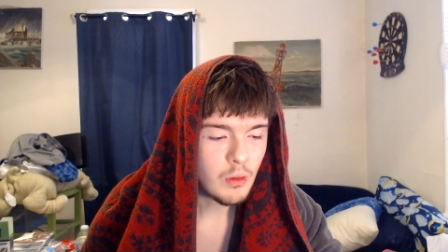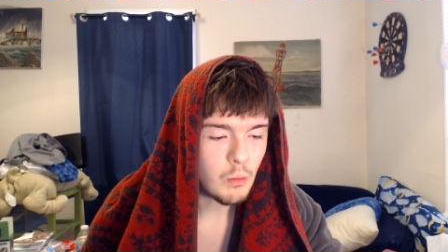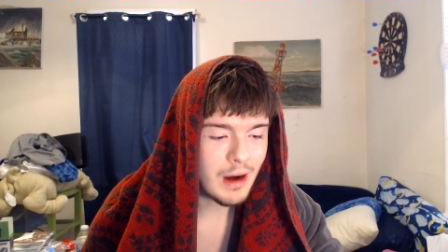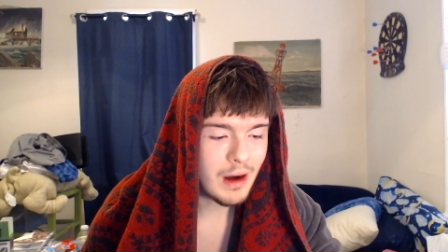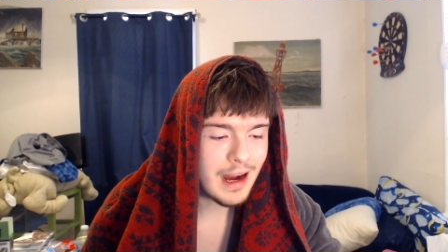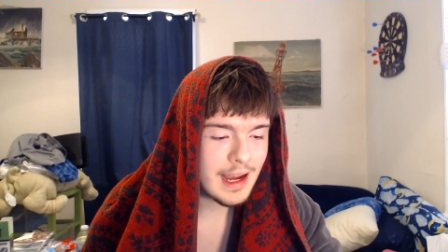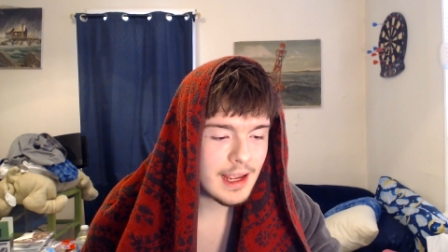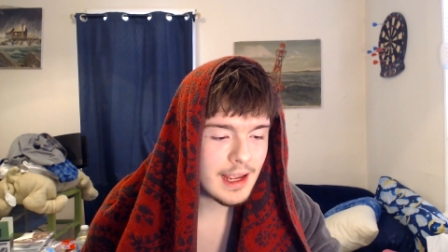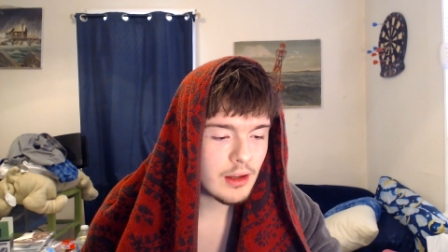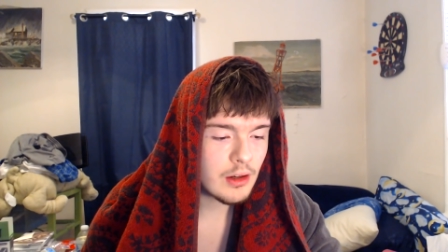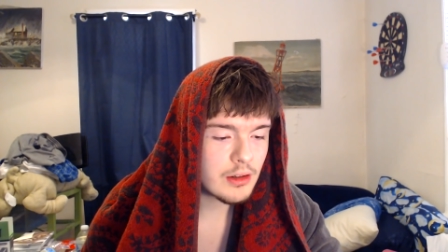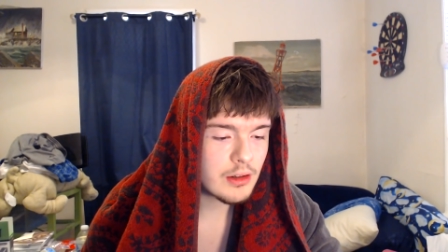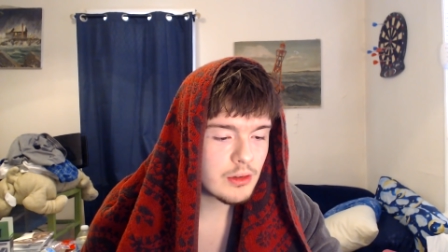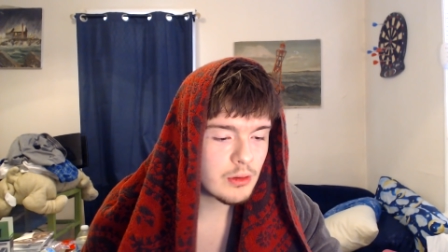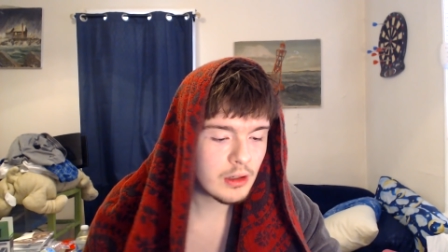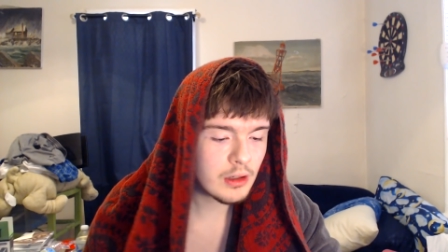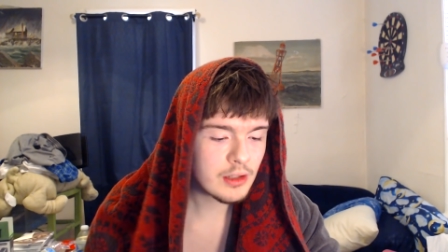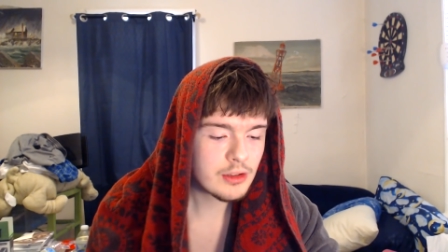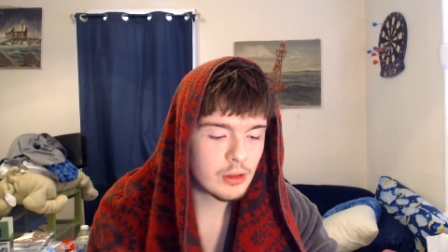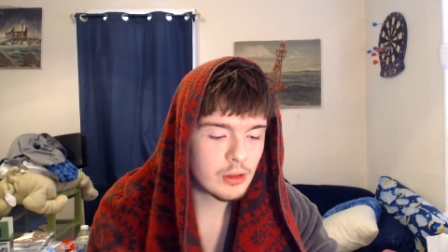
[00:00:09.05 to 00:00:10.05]
Why are
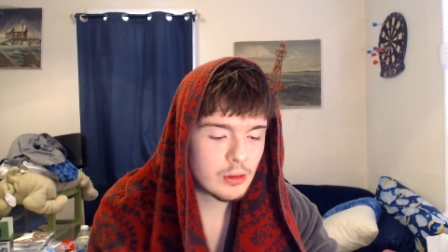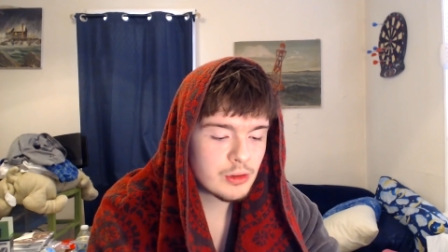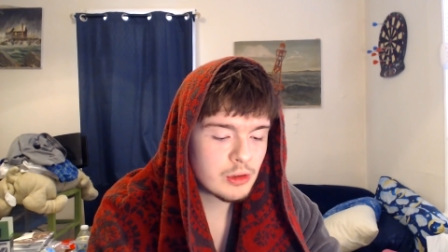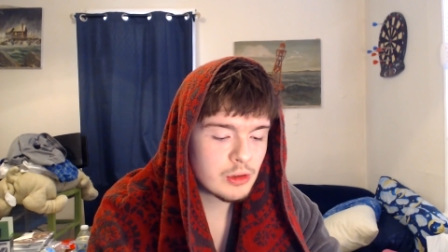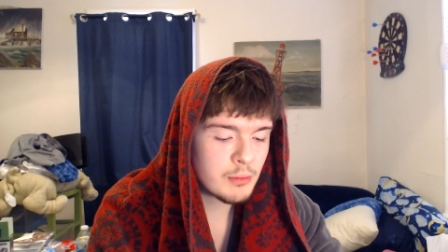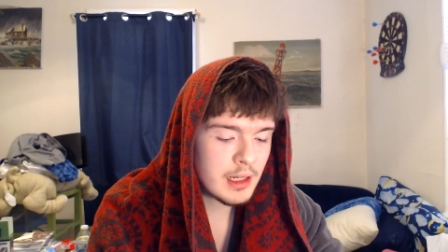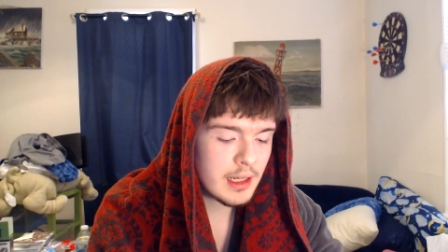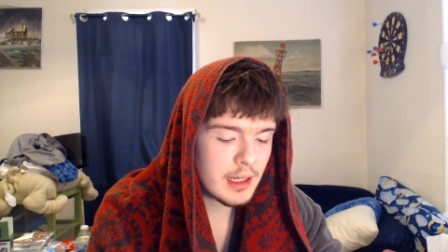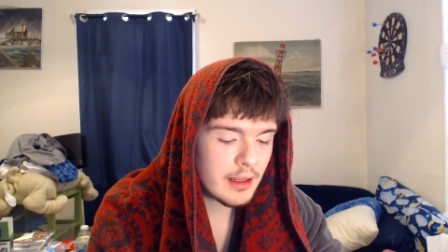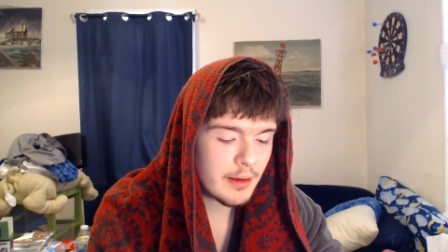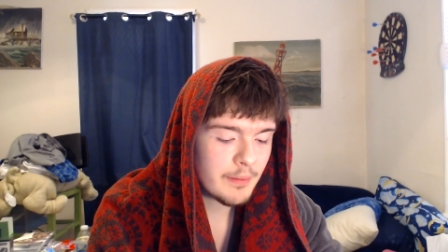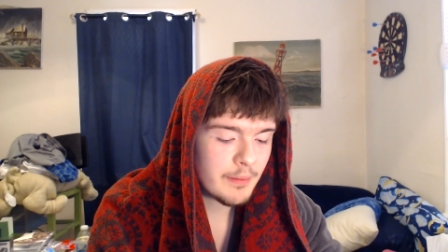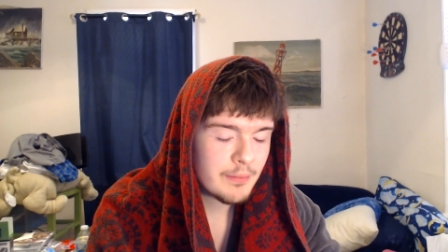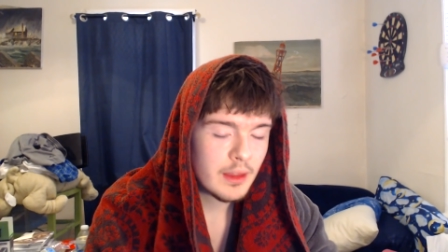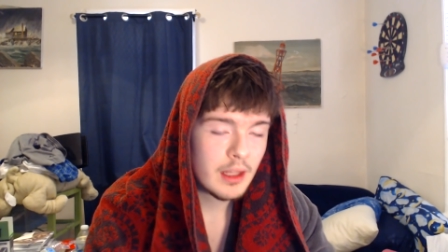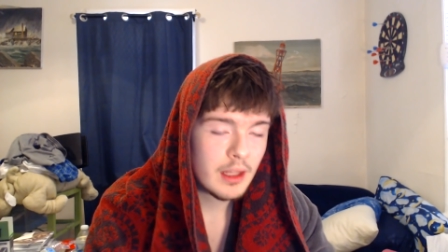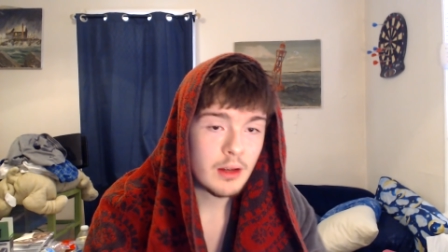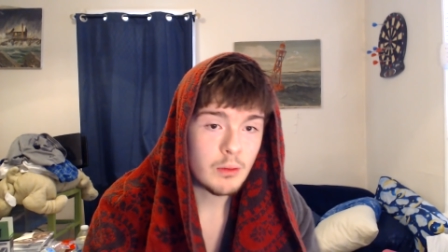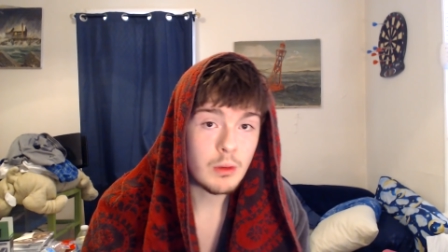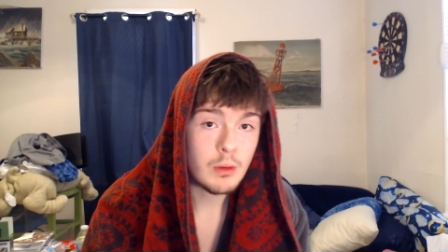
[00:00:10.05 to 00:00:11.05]
you on social media
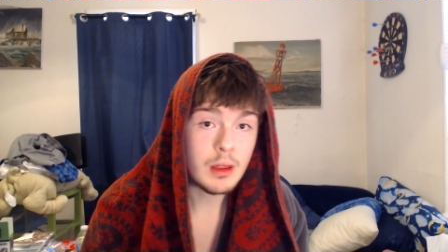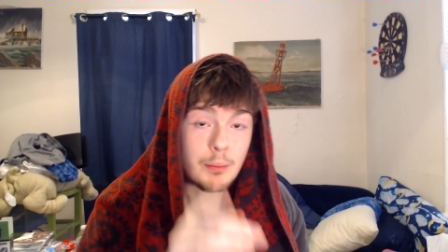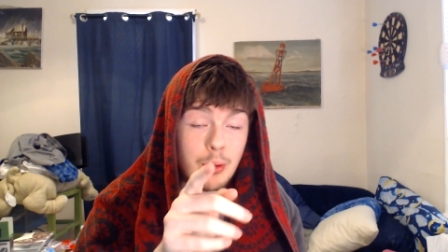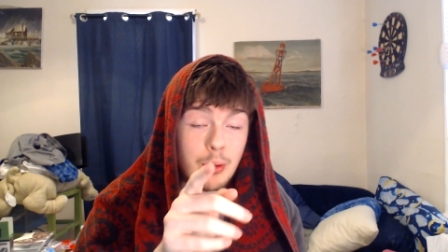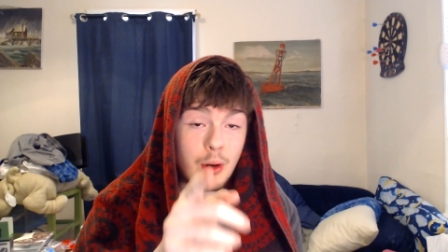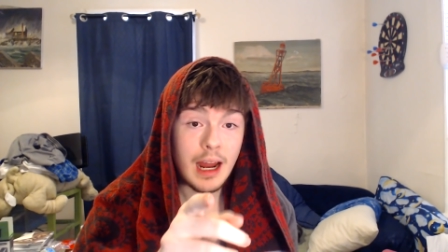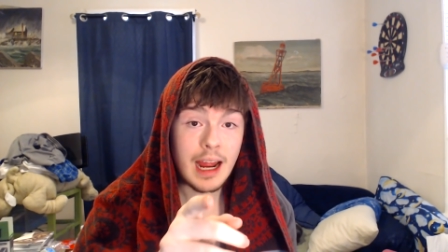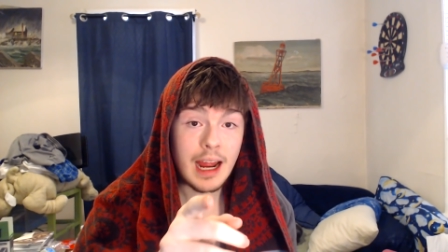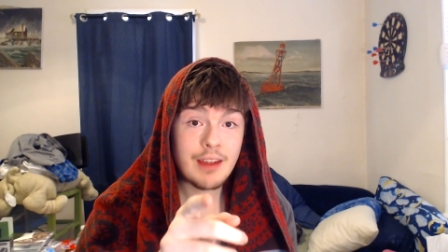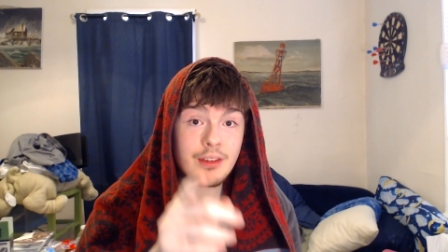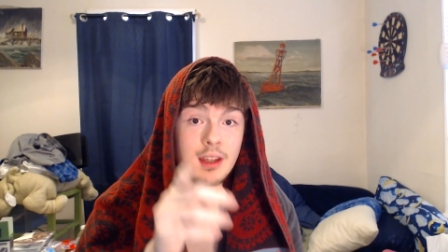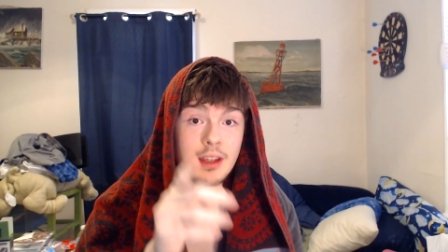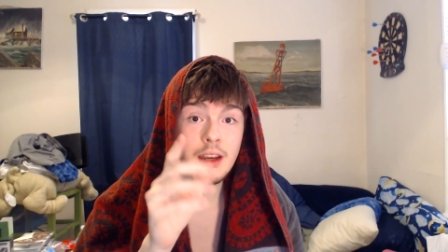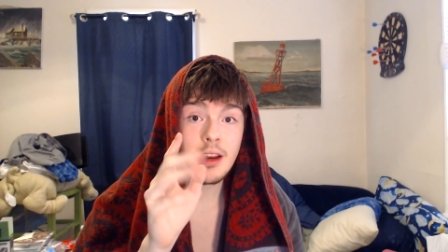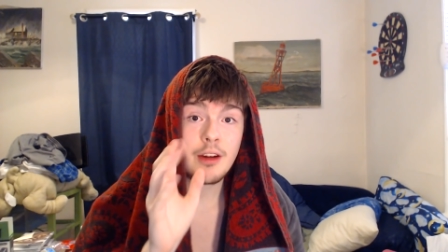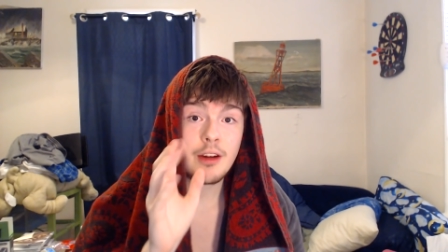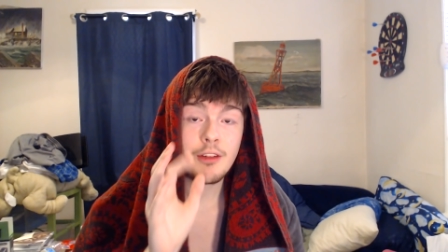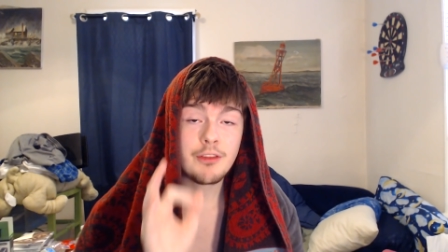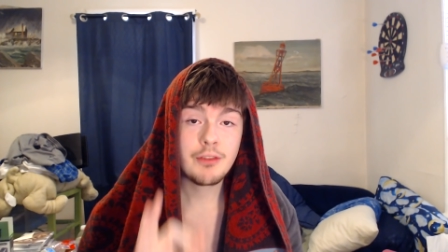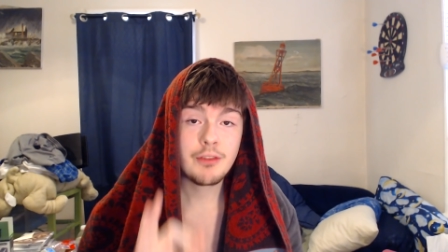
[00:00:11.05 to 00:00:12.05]
with a
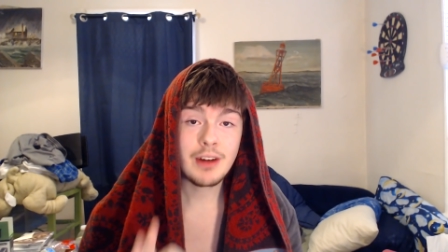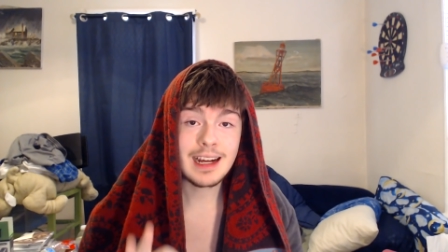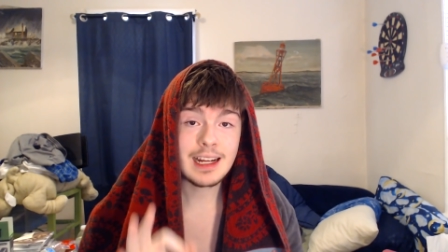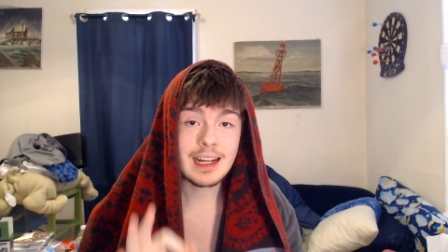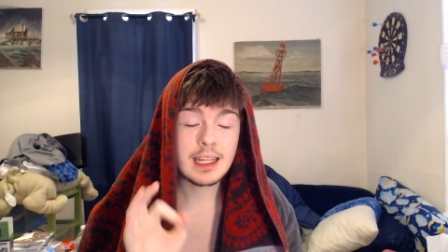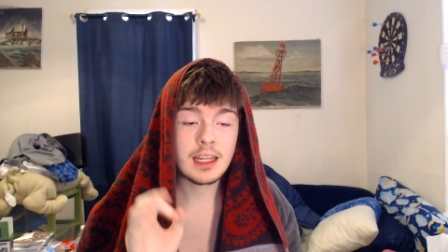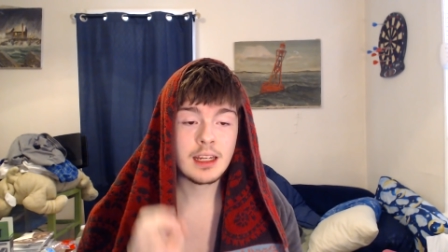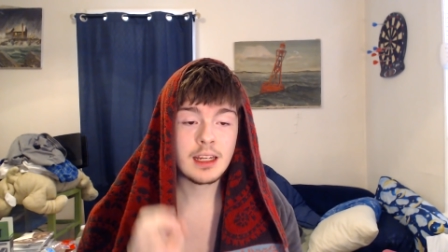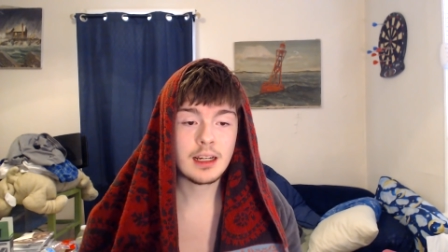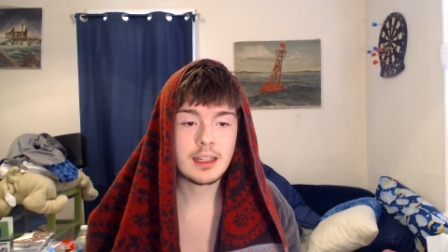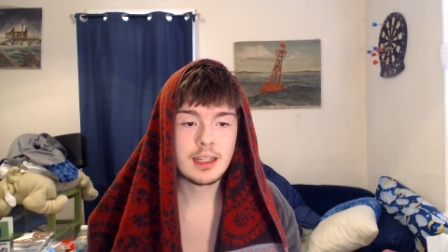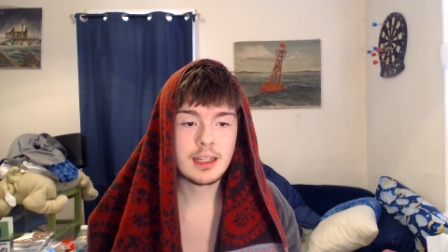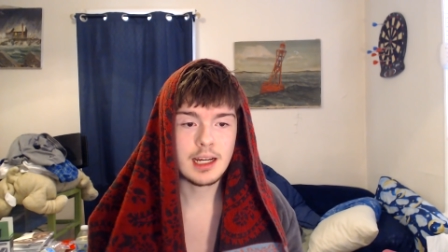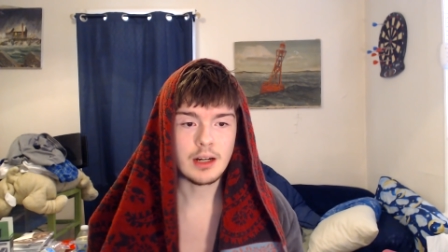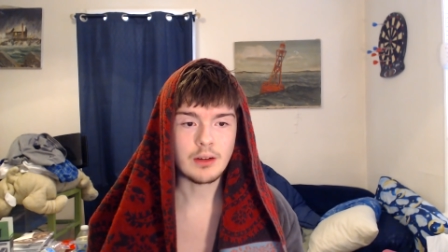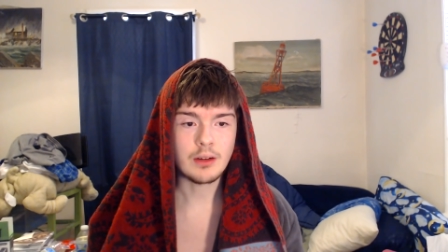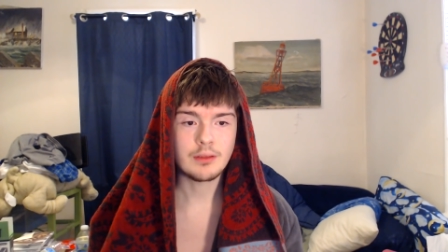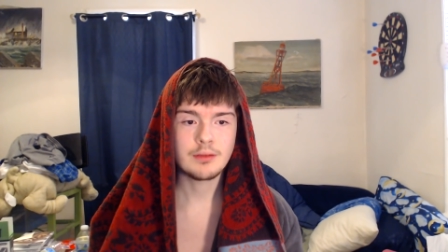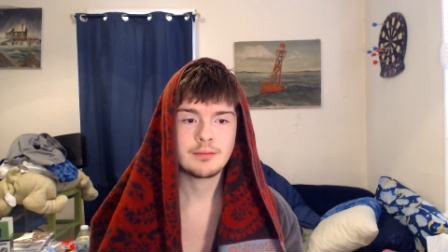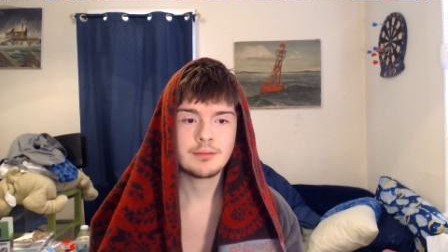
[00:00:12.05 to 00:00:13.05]
private fucking
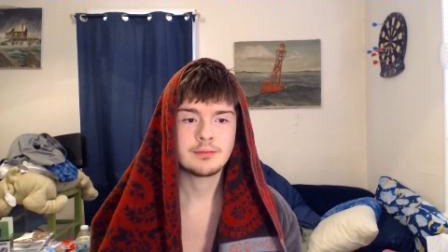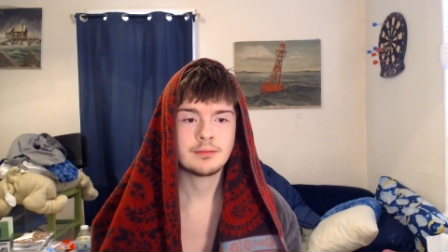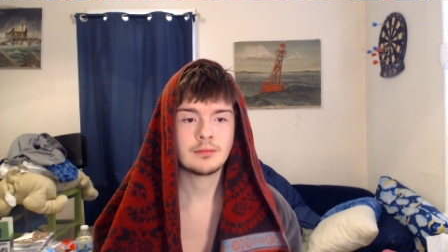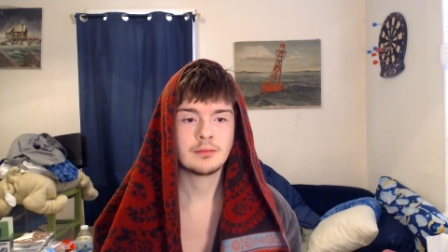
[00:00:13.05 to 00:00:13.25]
account?